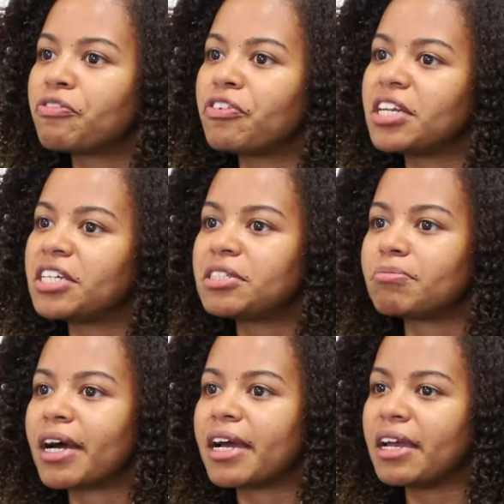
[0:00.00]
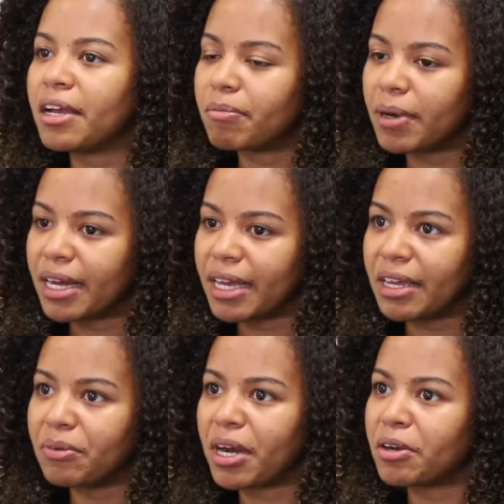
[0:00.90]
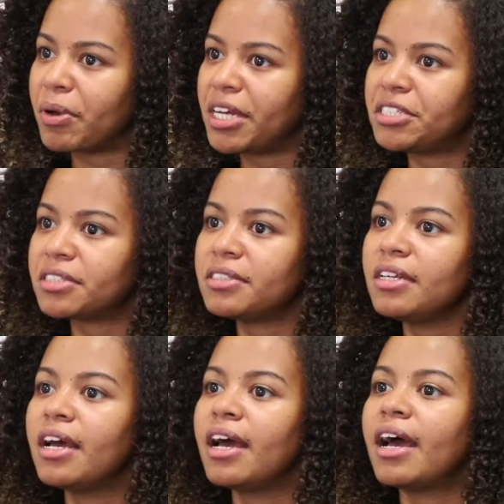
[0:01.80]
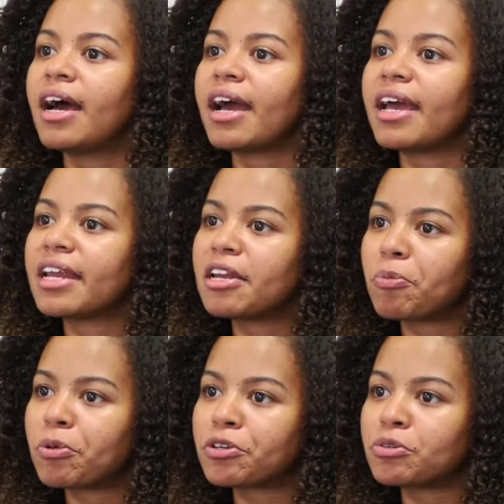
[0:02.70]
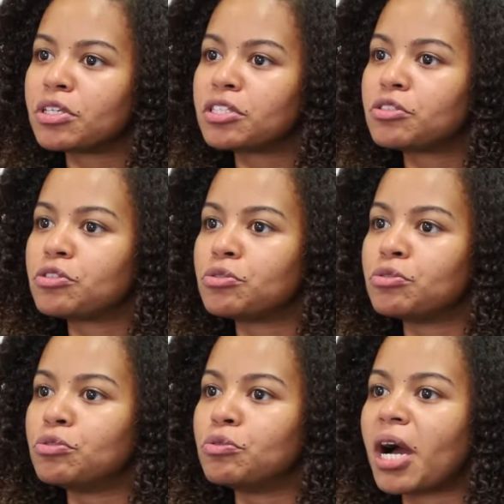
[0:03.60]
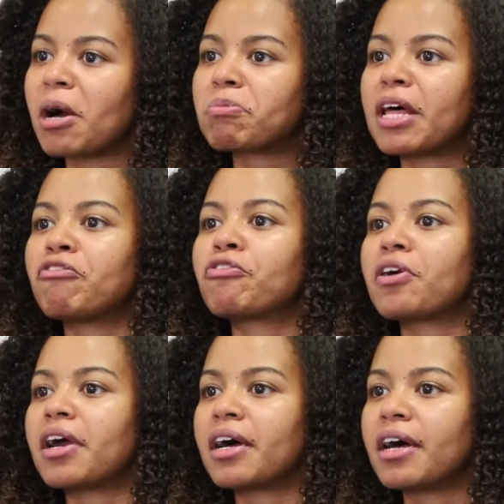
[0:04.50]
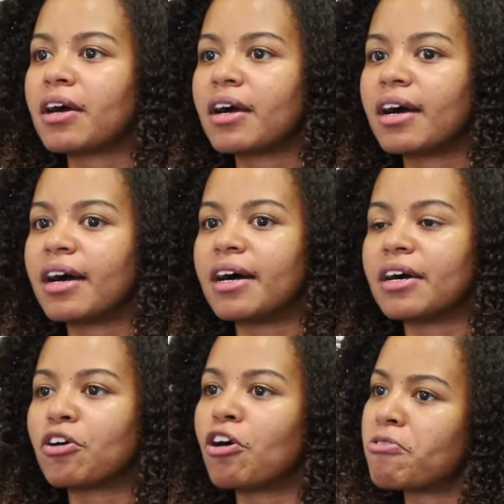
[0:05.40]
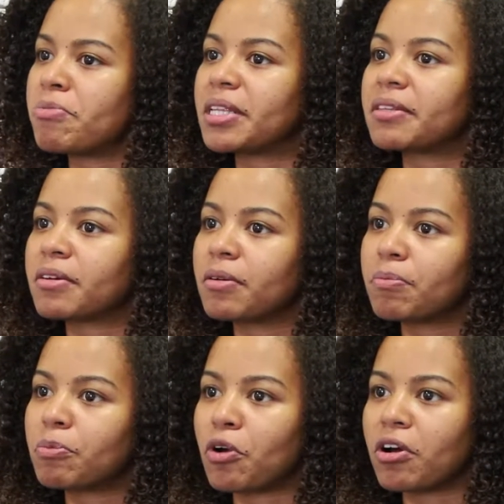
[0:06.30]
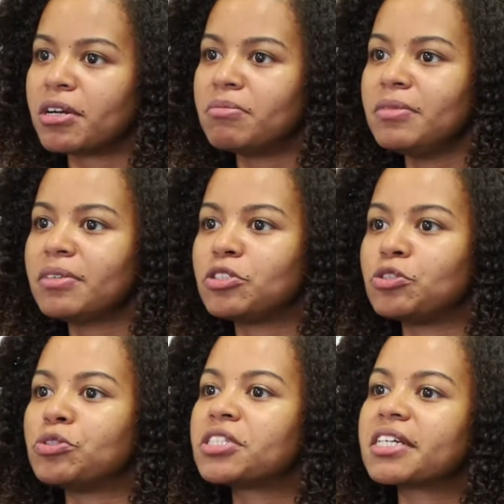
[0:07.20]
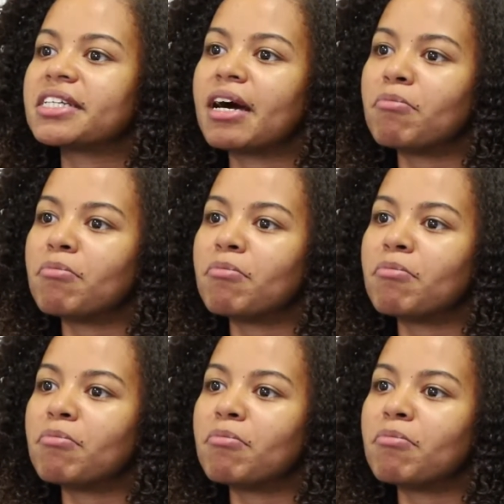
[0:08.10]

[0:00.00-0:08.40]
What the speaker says: finished my graduation, I had the opportunity to apply for a government program to study